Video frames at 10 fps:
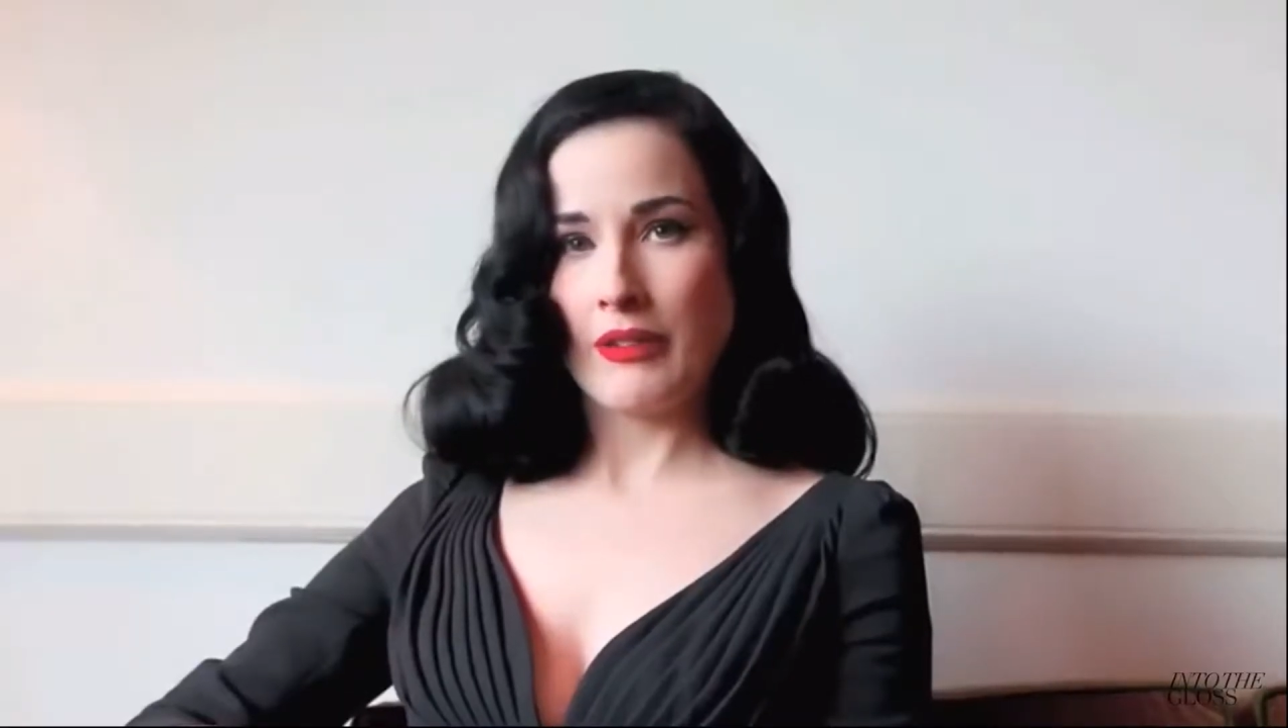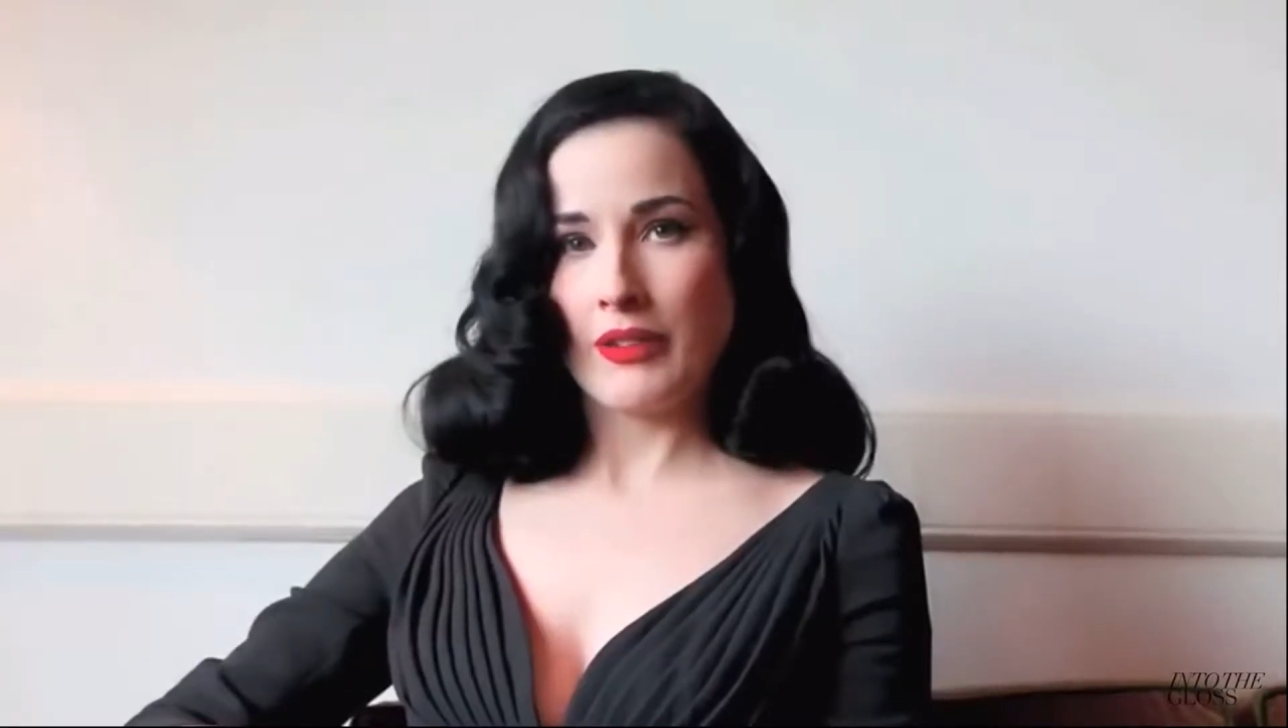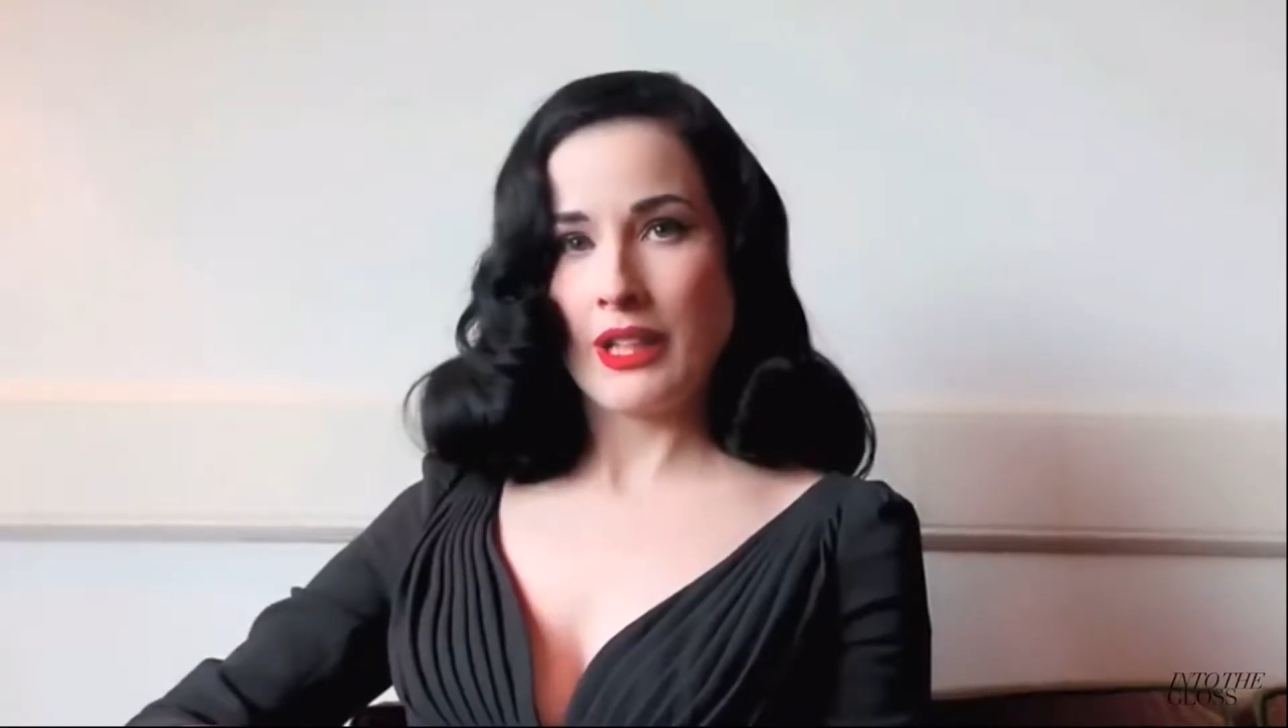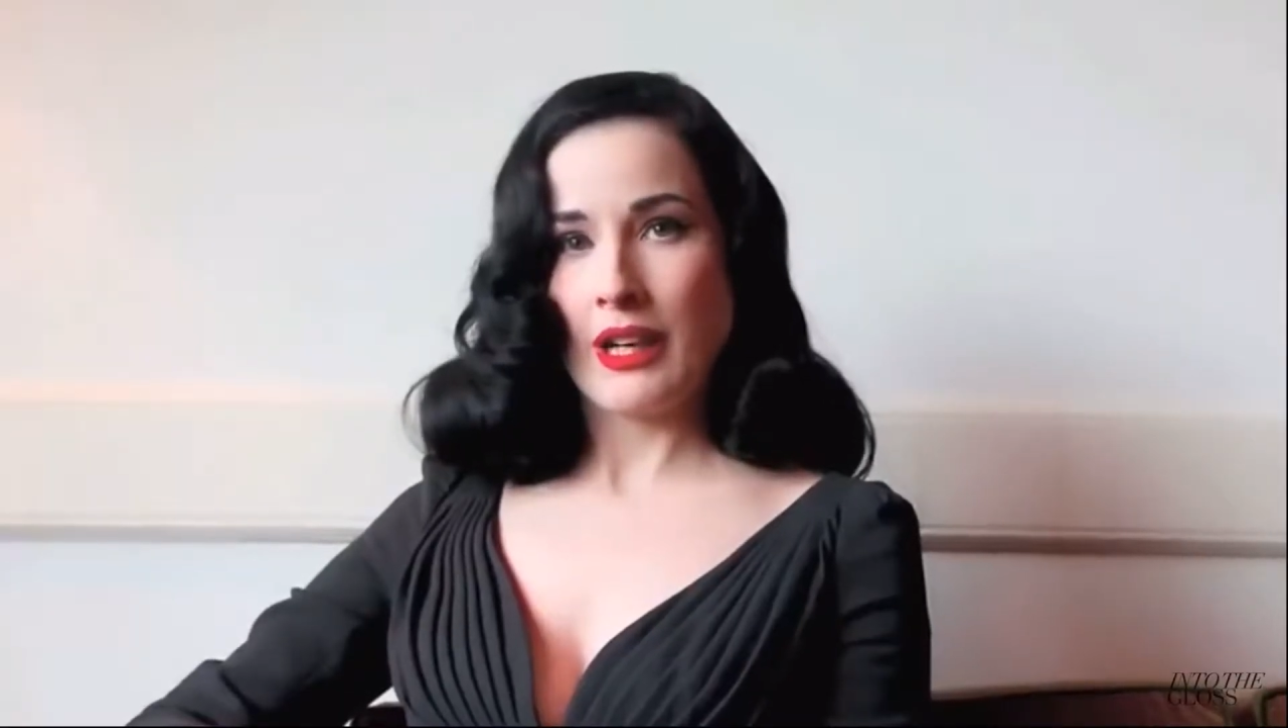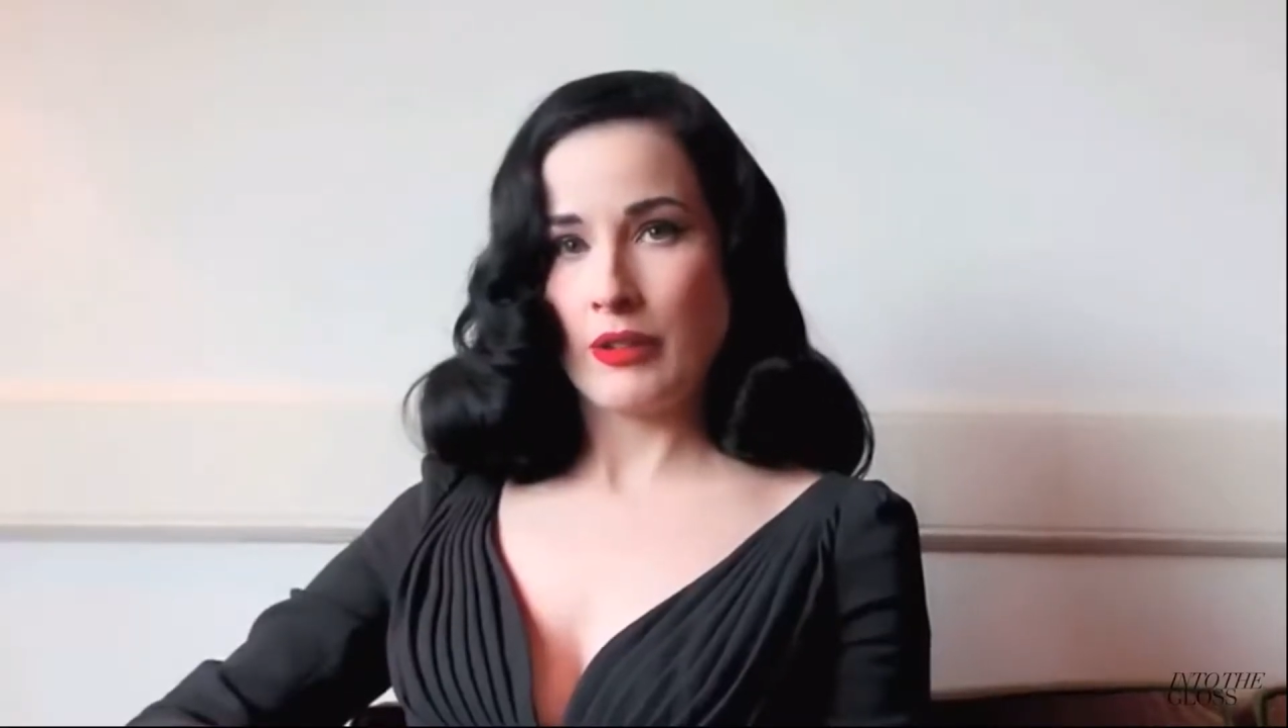I've
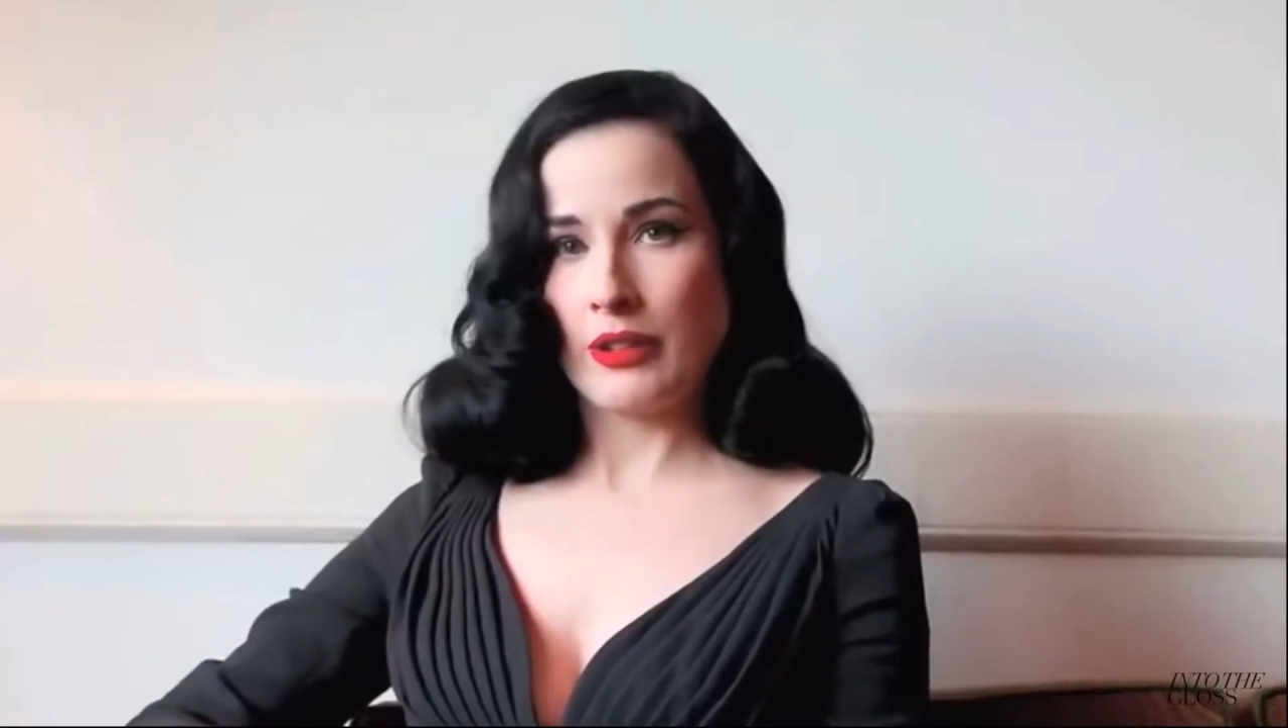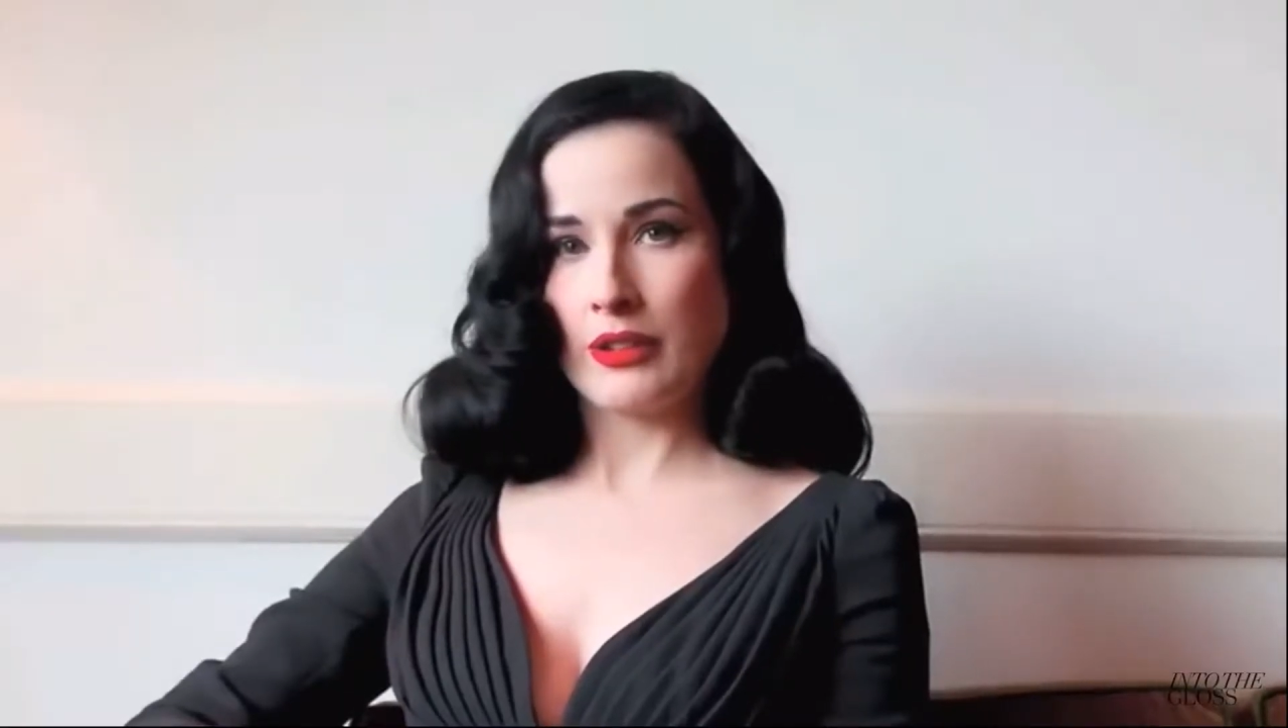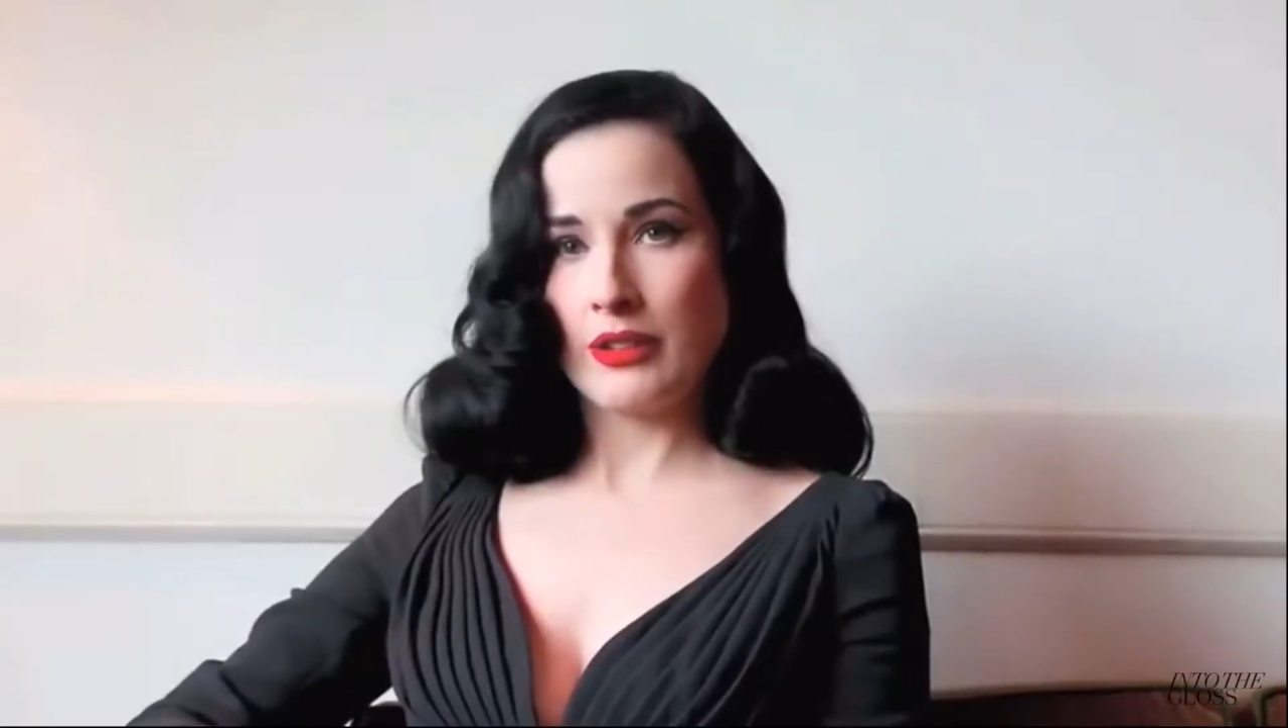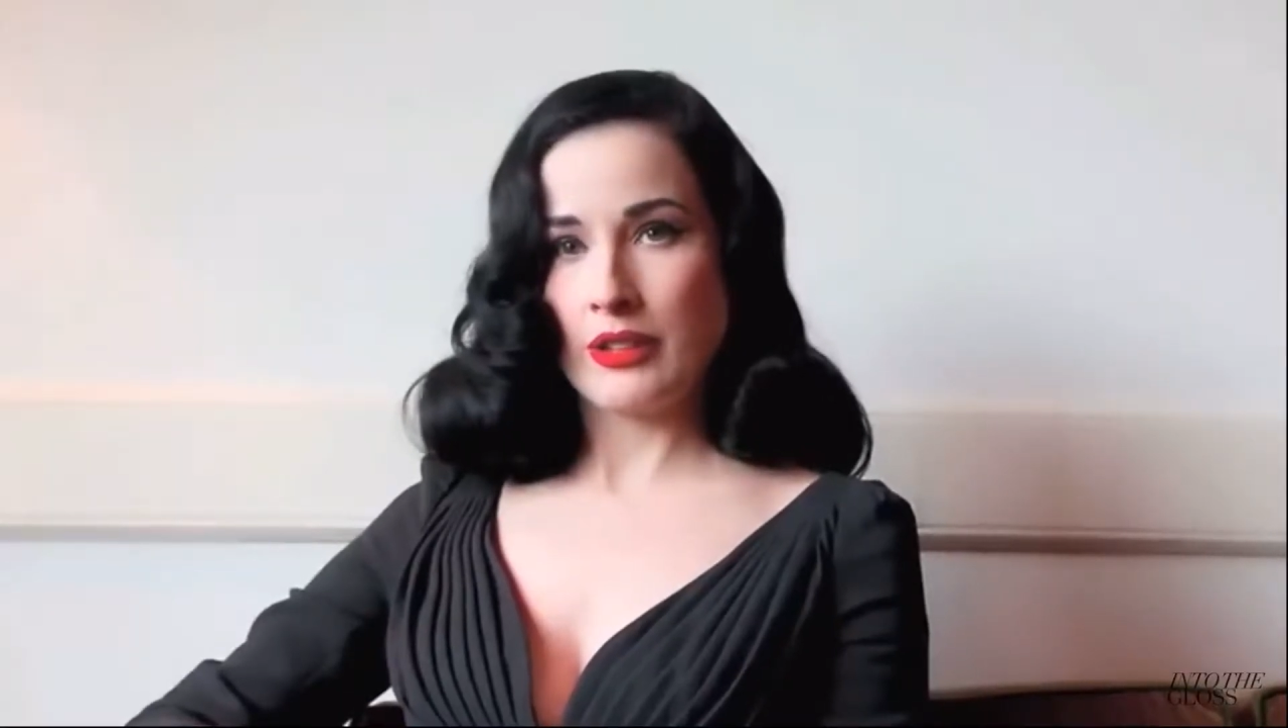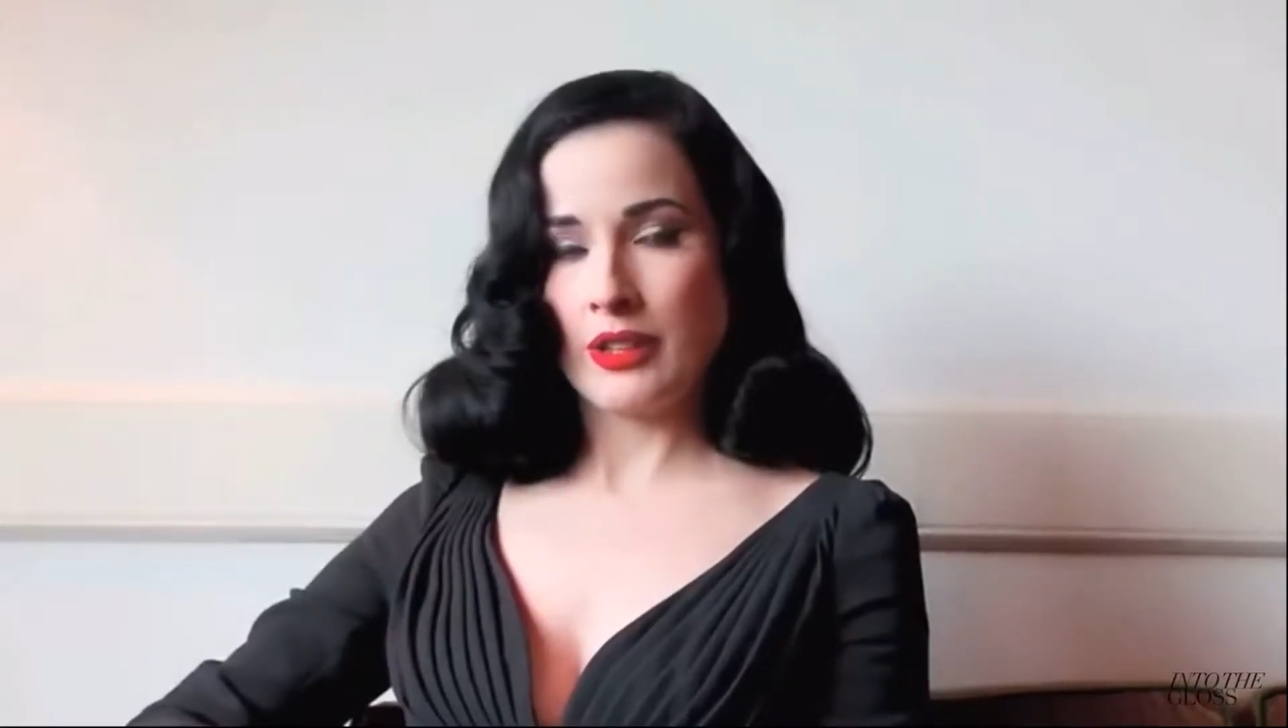encountered,